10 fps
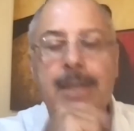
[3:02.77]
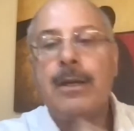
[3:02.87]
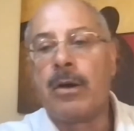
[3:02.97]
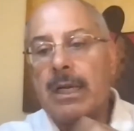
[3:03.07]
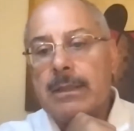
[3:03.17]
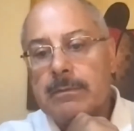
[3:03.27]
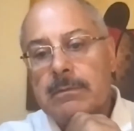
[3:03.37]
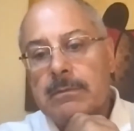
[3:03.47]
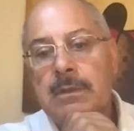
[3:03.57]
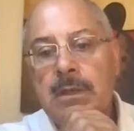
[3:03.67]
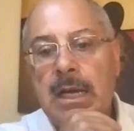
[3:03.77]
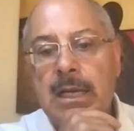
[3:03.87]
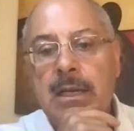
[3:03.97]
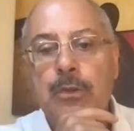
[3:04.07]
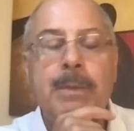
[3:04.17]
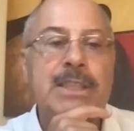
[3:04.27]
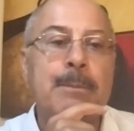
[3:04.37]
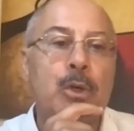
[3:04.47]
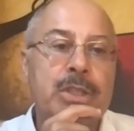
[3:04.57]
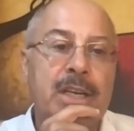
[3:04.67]
All right. I got too much
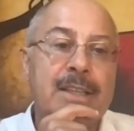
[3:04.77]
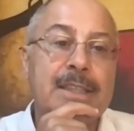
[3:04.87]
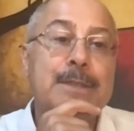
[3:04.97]
emotion on this,